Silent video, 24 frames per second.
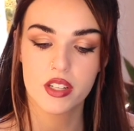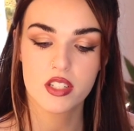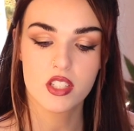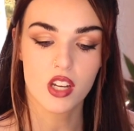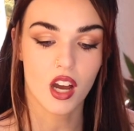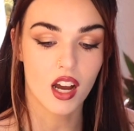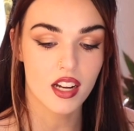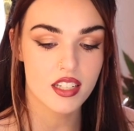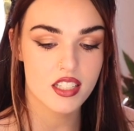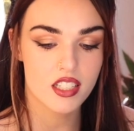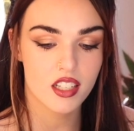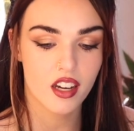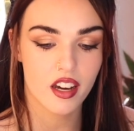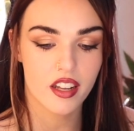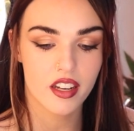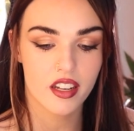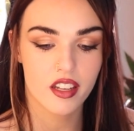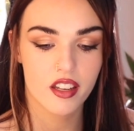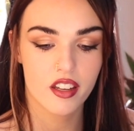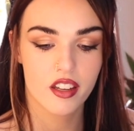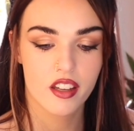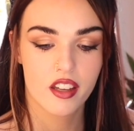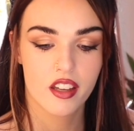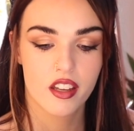
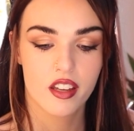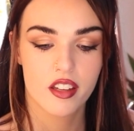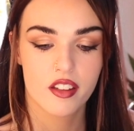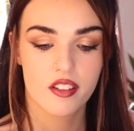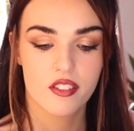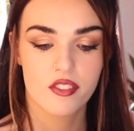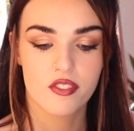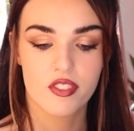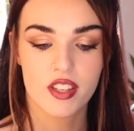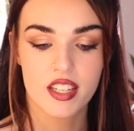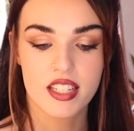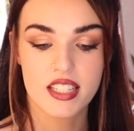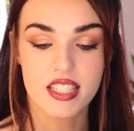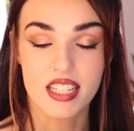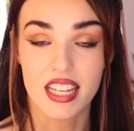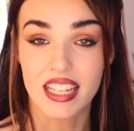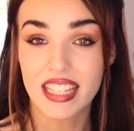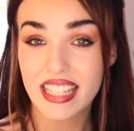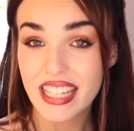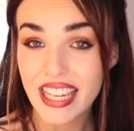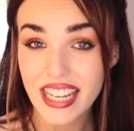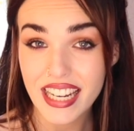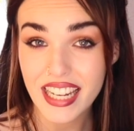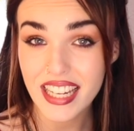Tatiana
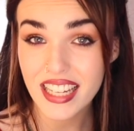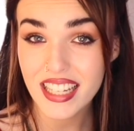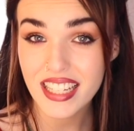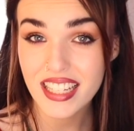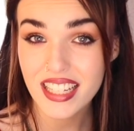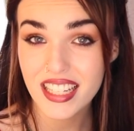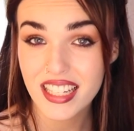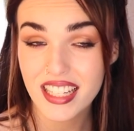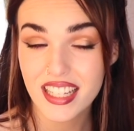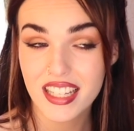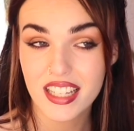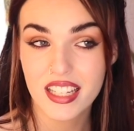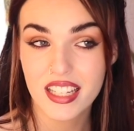Vendenkina?